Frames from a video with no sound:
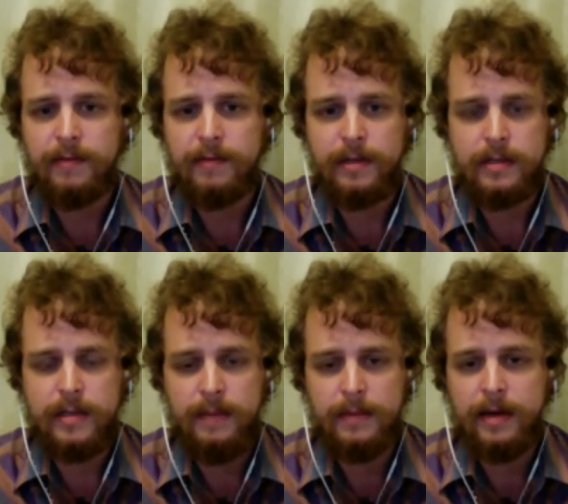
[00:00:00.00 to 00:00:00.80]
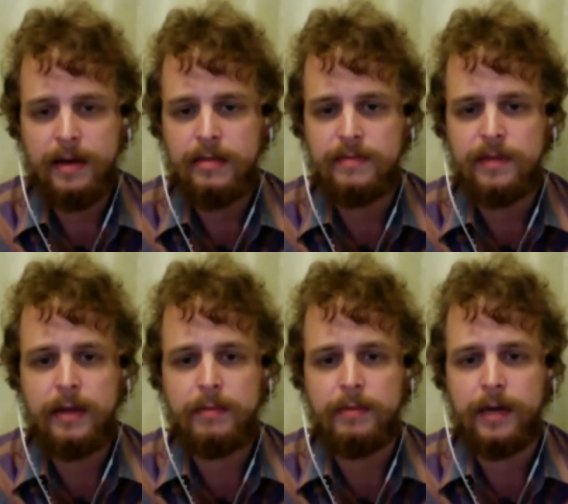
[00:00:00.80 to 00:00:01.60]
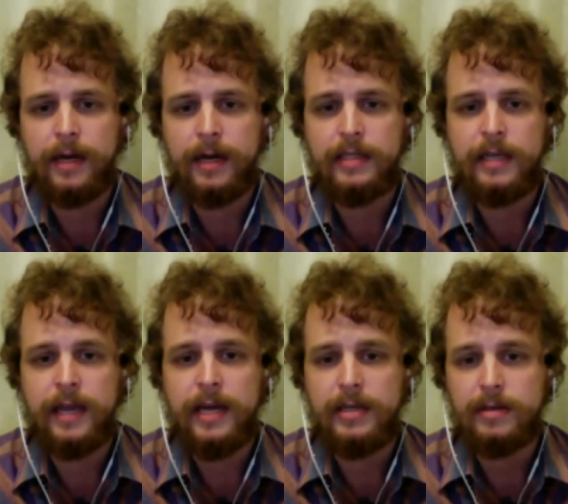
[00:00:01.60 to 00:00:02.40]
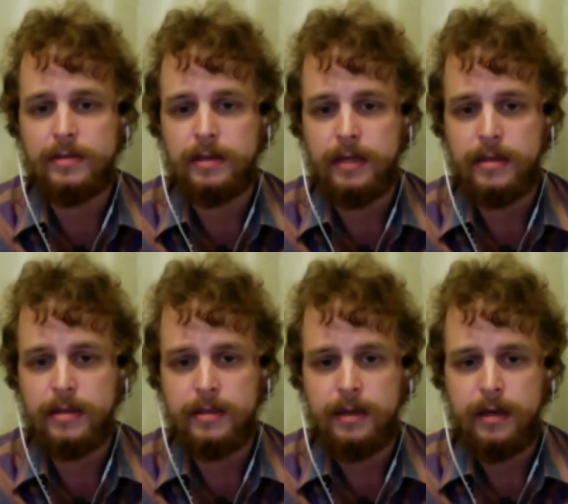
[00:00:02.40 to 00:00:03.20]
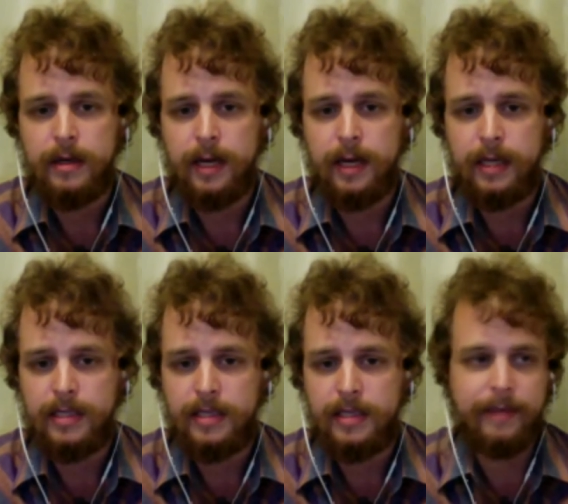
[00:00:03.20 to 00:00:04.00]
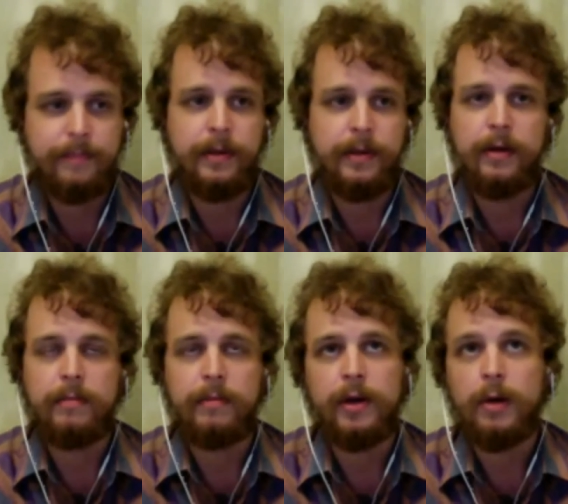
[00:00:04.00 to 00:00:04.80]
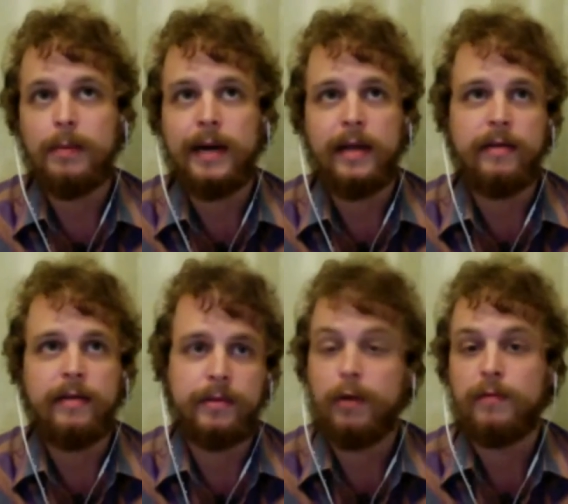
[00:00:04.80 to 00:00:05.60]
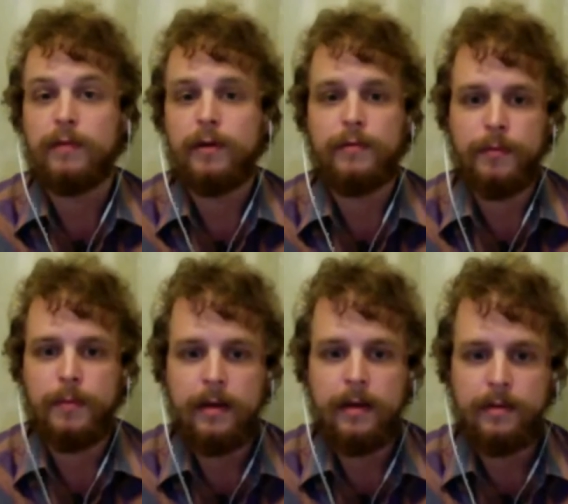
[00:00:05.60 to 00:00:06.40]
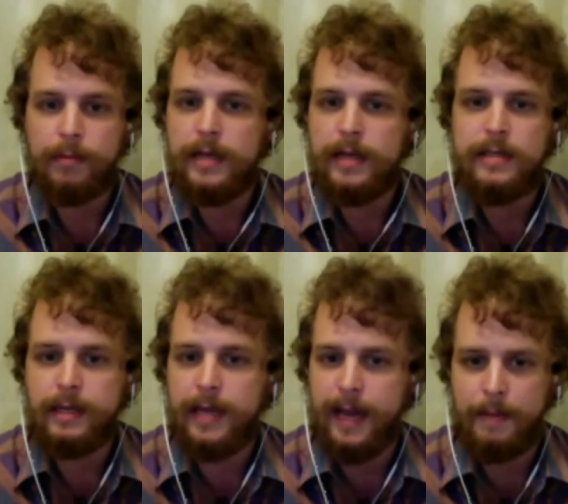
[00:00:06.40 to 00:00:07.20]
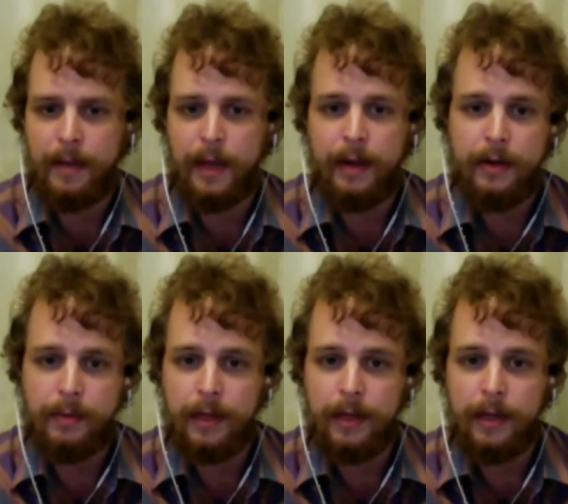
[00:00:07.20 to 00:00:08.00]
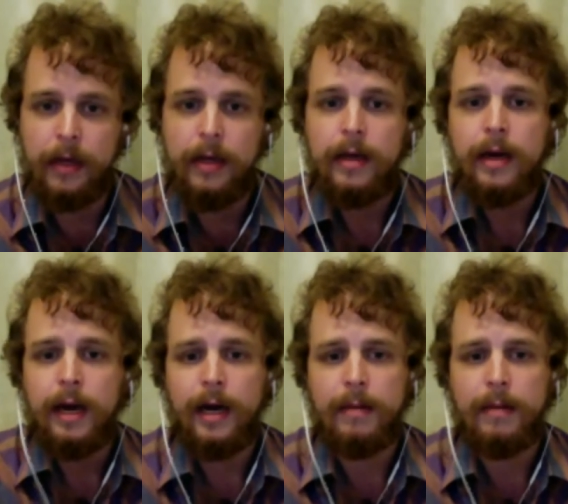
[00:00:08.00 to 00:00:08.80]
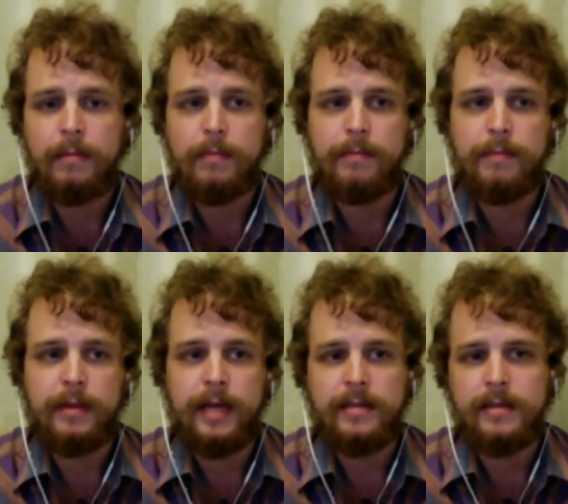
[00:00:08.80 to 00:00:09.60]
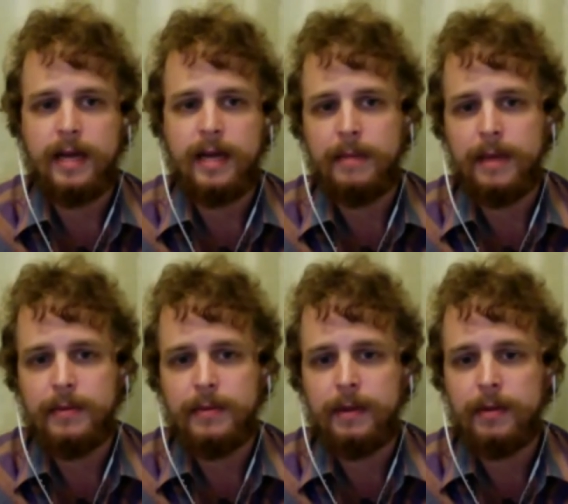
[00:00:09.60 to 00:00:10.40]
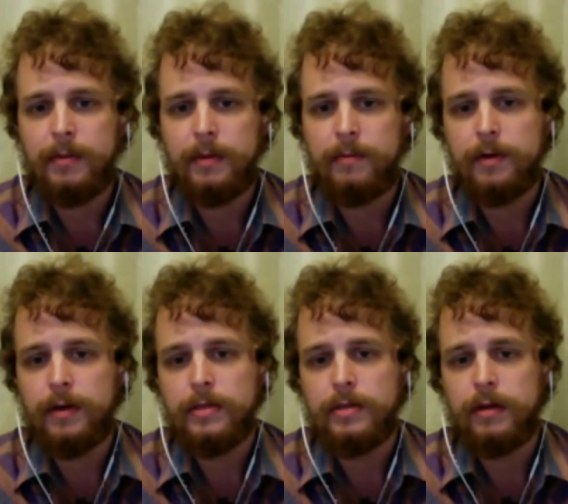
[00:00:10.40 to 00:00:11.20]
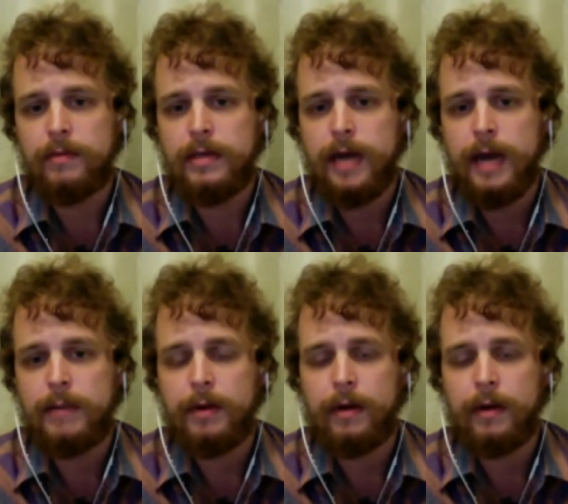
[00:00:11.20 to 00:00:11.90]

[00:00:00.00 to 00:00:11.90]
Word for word: first step, and it is valuable in an educational sense, just like a, you know, nobody don't vote for me for president campaign could be, but that's not maybe where we want to focus all of our time on